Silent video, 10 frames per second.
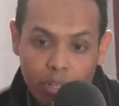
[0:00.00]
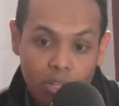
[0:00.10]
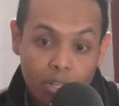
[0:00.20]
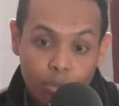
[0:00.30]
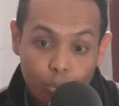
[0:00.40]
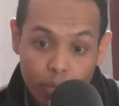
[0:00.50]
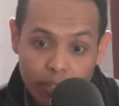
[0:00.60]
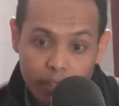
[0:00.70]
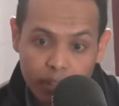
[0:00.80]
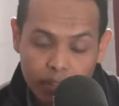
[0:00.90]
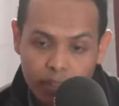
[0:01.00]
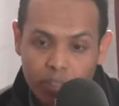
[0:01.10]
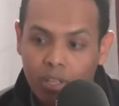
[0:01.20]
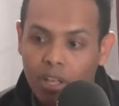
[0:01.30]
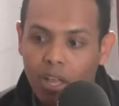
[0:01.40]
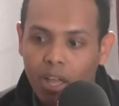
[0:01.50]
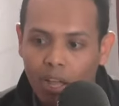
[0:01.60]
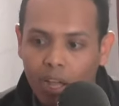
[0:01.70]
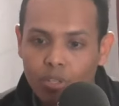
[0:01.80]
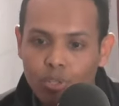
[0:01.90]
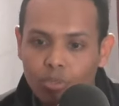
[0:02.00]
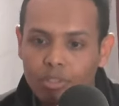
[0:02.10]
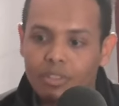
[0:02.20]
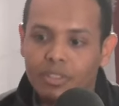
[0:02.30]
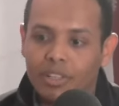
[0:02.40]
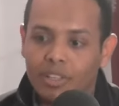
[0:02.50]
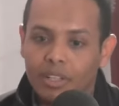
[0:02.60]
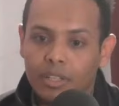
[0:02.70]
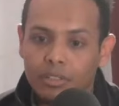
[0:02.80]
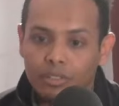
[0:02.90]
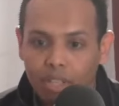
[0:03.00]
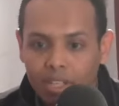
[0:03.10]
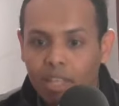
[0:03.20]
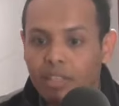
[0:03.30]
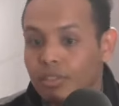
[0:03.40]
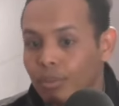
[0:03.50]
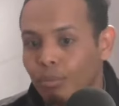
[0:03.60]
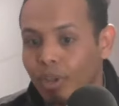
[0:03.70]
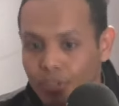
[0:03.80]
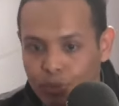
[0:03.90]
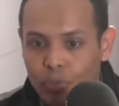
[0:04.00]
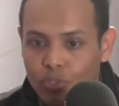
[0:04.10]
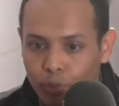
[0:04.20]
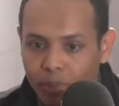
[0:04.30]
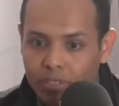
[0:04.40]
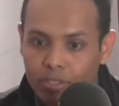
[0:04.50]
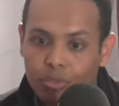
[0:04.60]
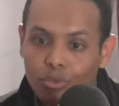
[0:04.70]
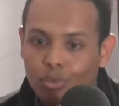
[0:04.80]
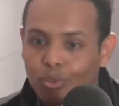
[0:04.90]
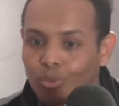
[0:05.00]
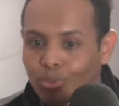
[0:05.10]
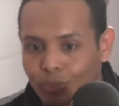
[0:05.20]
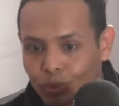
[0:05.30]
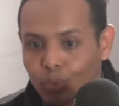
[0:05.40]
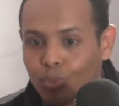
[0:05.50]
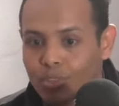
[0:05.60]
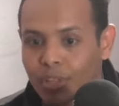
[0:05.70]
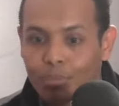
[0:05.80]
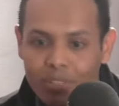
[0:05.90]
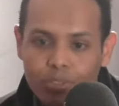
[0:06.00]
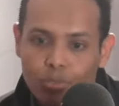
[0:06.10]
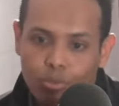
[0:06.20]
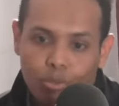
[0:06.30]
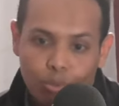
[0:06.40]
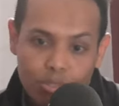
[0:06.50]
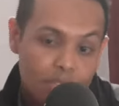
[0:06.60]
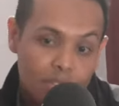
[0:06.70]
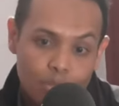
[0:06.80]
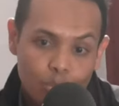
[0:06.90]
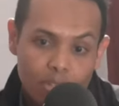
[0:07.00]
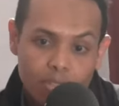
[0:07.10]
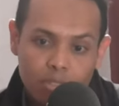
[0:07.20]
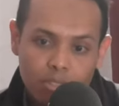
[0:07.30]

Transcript: waste, I should take like my responsibility to do the best with this waste.